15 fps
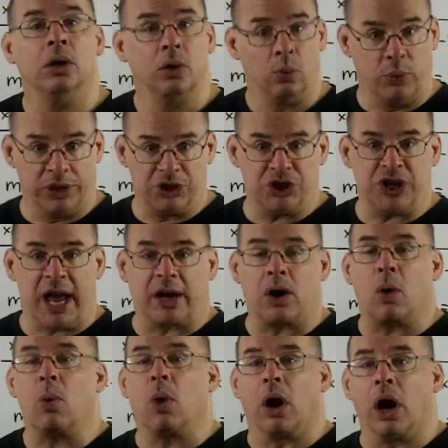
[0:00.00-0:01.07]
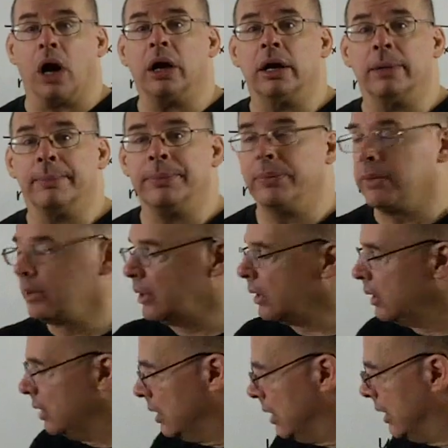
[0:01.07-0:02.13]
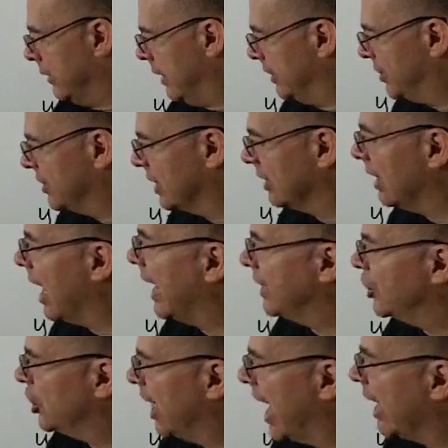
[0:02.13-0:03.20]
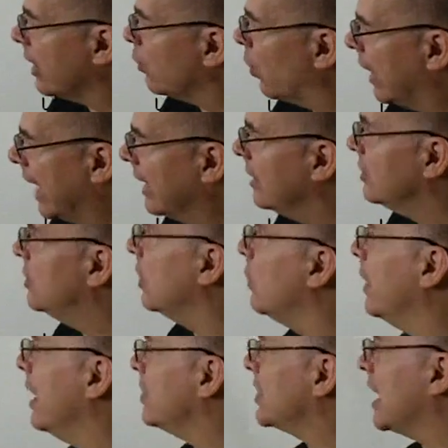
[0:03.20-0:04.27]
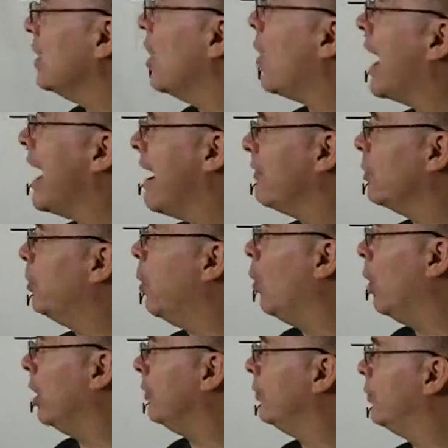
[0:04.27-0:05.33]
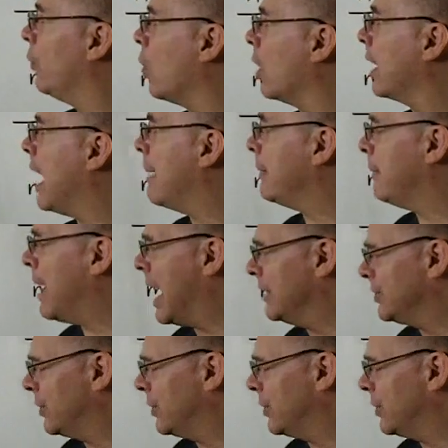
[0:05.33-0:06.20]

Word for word: We could check our work. This is a light check. What I can do is, I know I have the point 4 comma minus